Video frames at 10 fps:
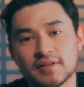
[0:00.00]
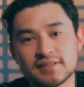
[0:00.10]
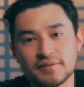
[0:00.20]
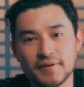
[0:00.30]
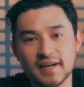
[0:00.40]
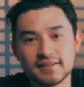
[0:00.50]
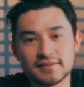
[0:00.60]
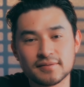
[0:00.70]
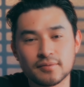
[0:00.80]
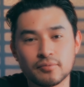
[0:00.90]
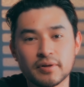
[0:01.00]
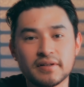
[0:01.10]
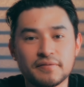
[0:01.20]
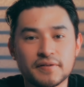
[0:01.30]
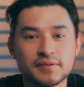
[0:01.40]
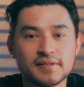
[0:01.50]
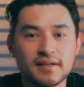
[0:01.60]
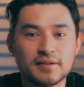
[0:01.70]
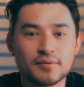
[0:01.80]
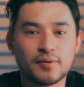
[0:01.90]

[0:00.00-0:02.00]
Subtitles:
this device really feels like you're